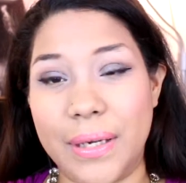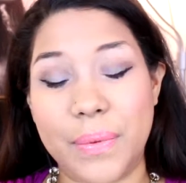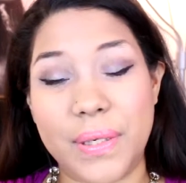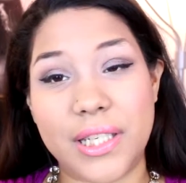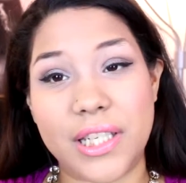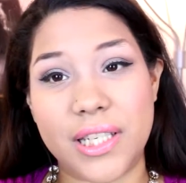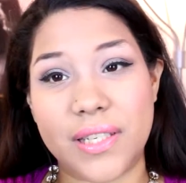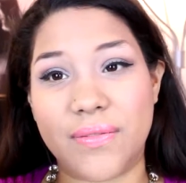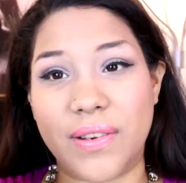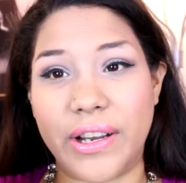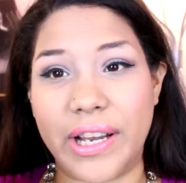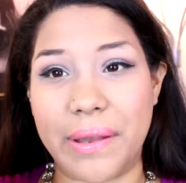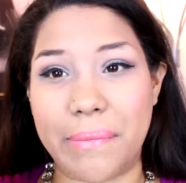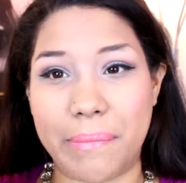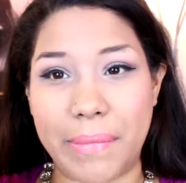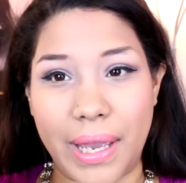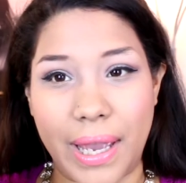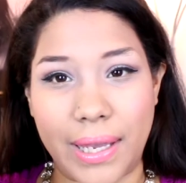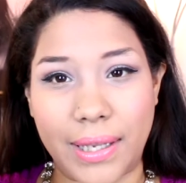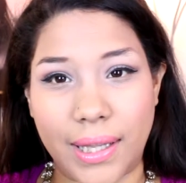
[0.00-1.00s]
It was just very
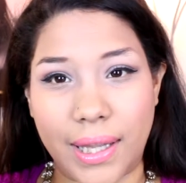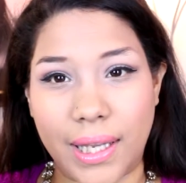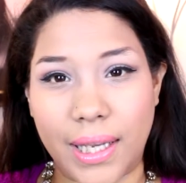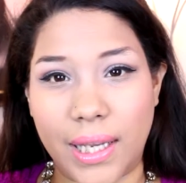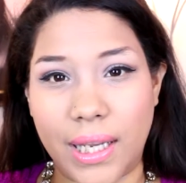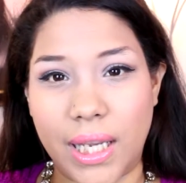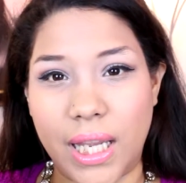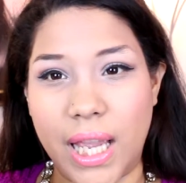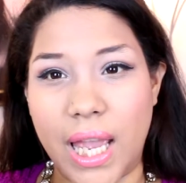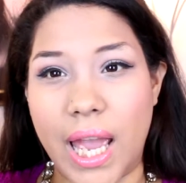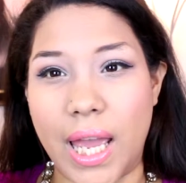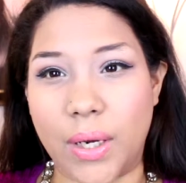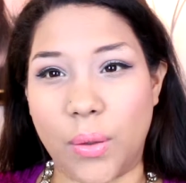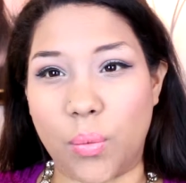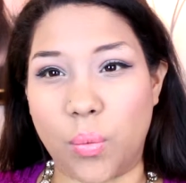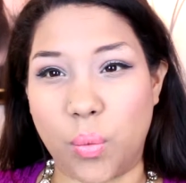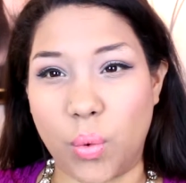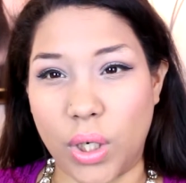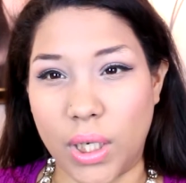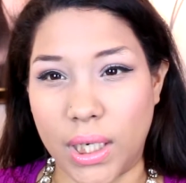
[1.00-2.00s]
manly and
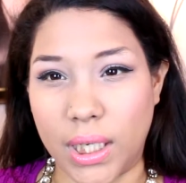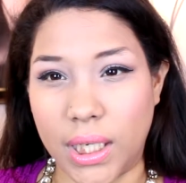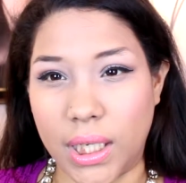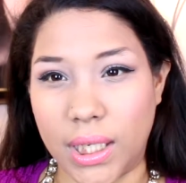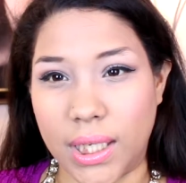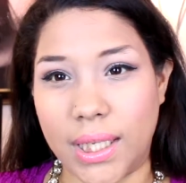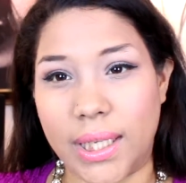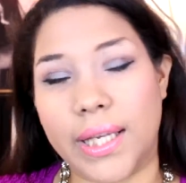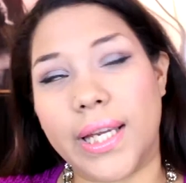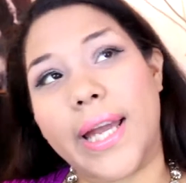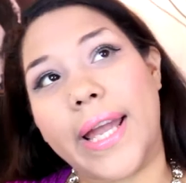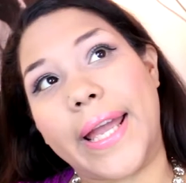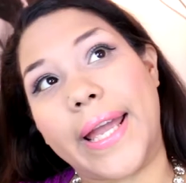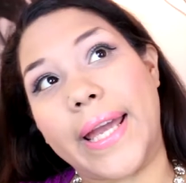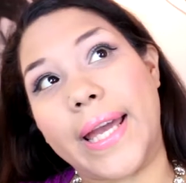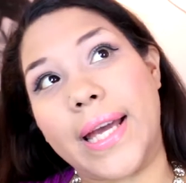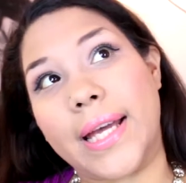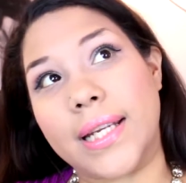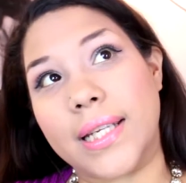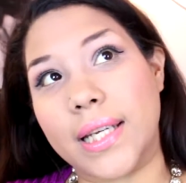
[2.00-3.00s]
woody,
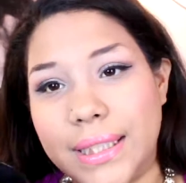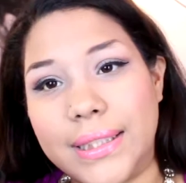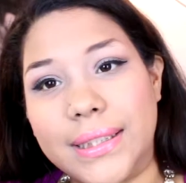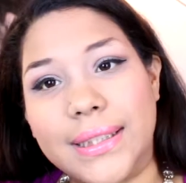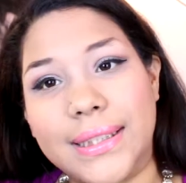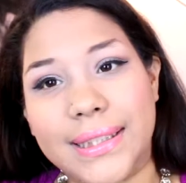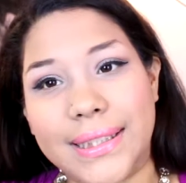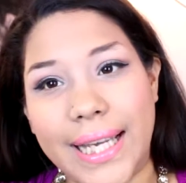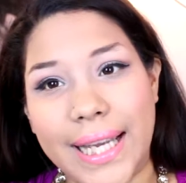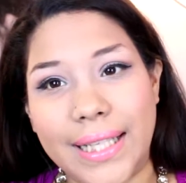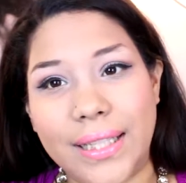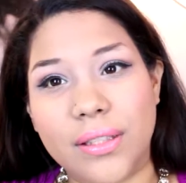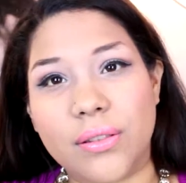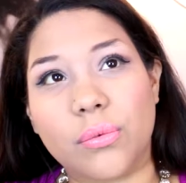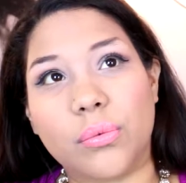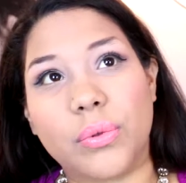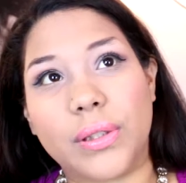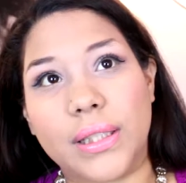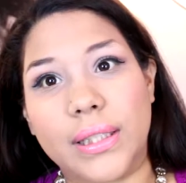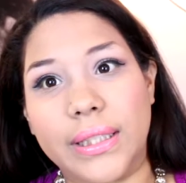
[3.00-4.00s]
and the scent
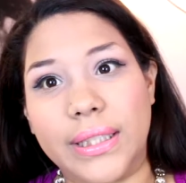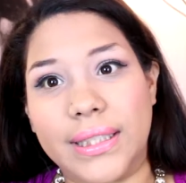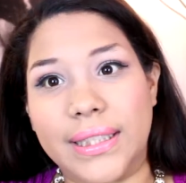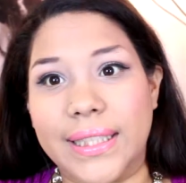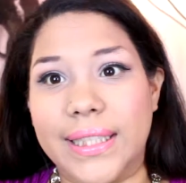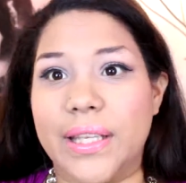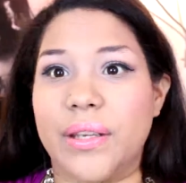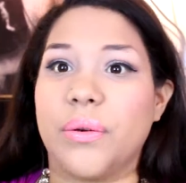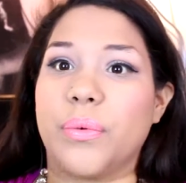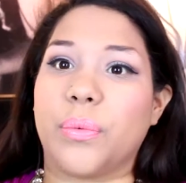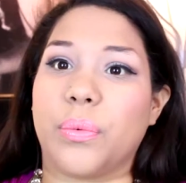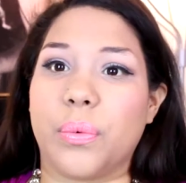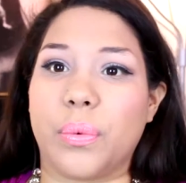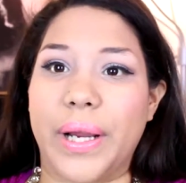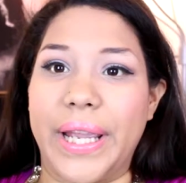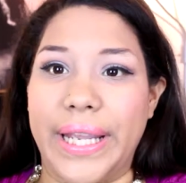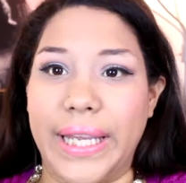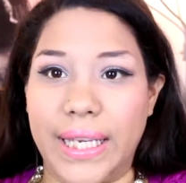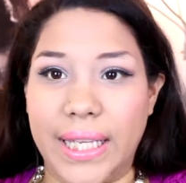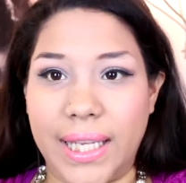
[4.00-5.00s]
really didn't
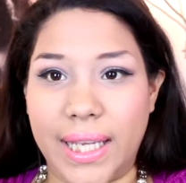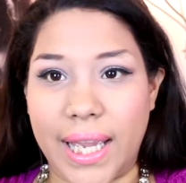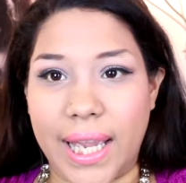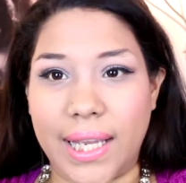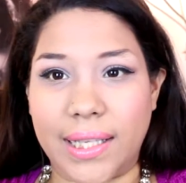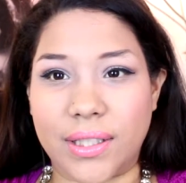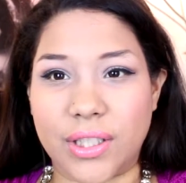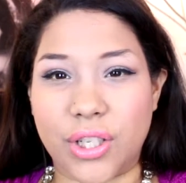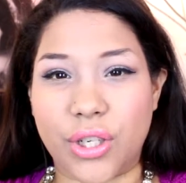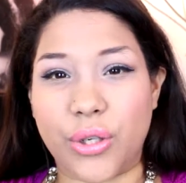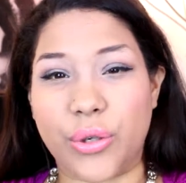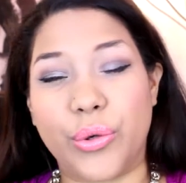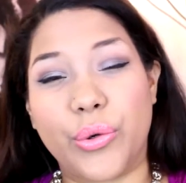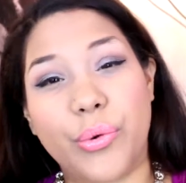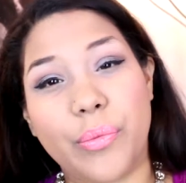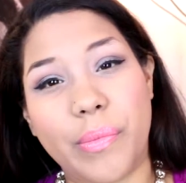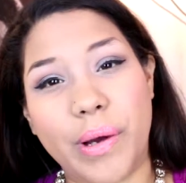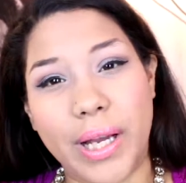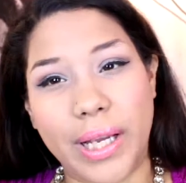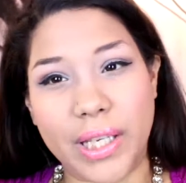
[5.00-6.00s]
radiate too
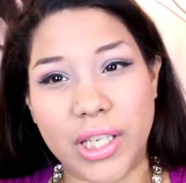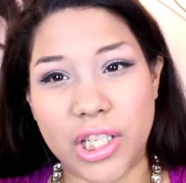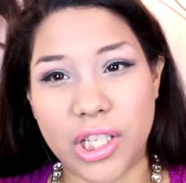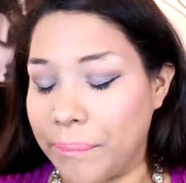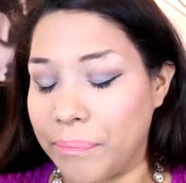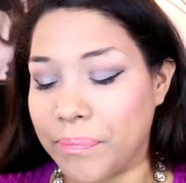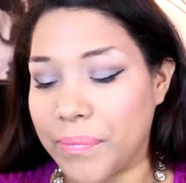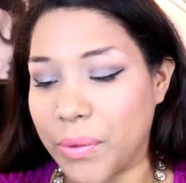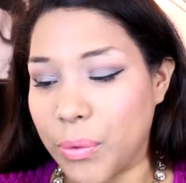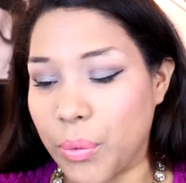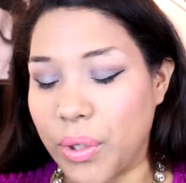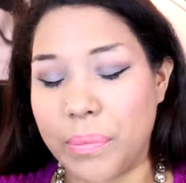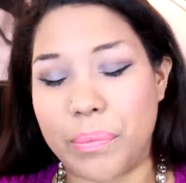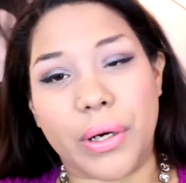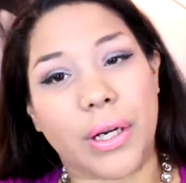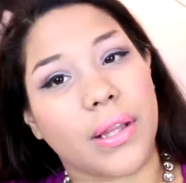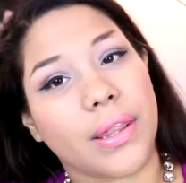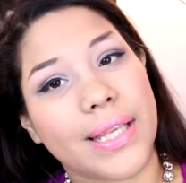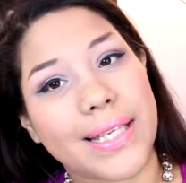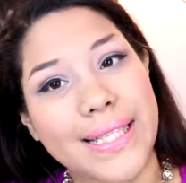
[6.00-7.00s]
much. We
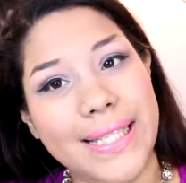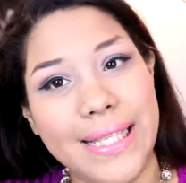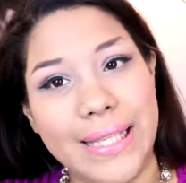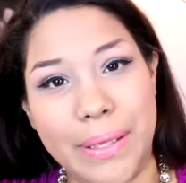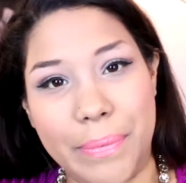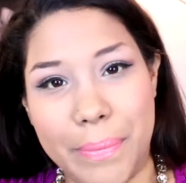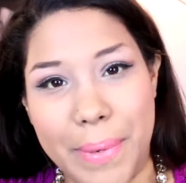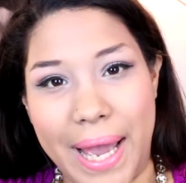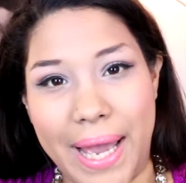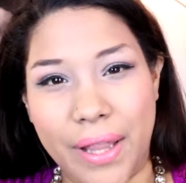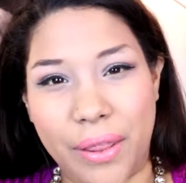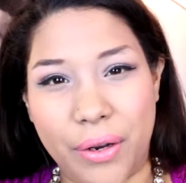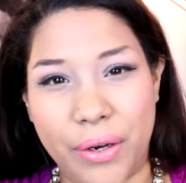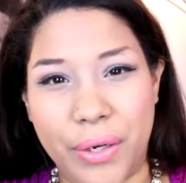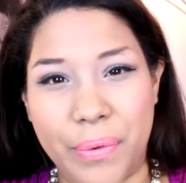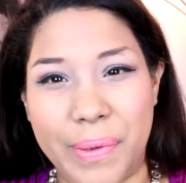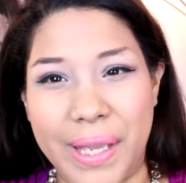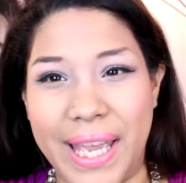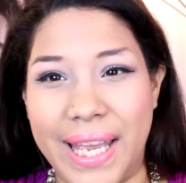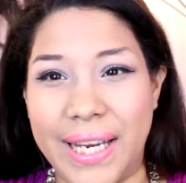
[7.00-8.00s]
burned this in the
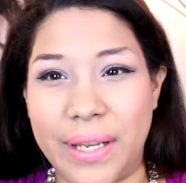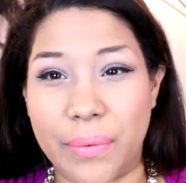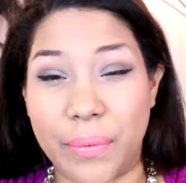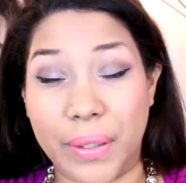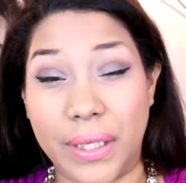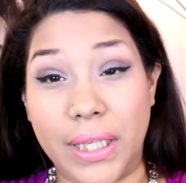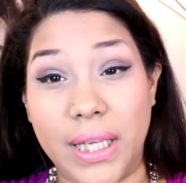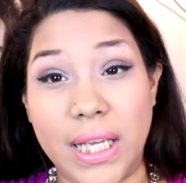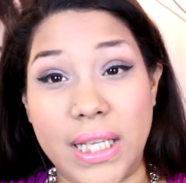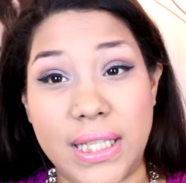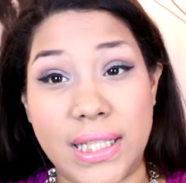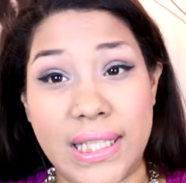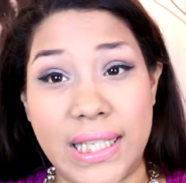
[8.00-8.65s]
bathroom, and it really